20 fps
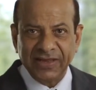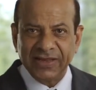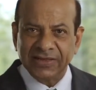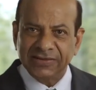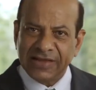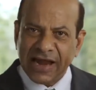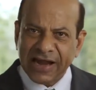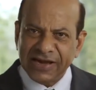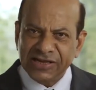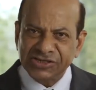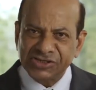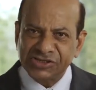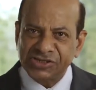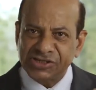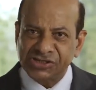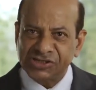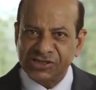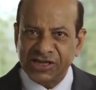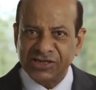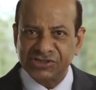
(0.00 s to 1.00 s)
That is the
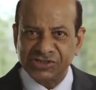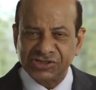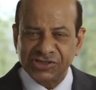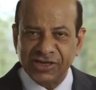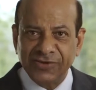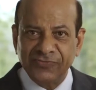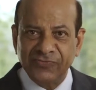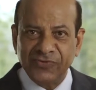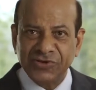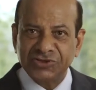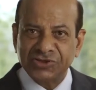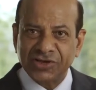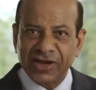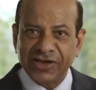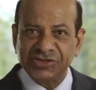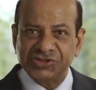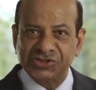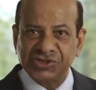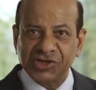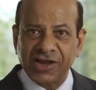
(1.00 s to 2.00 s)
sense in which
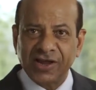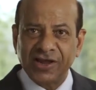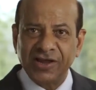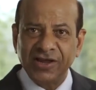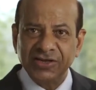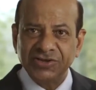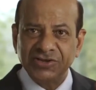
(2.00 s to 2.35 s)
I say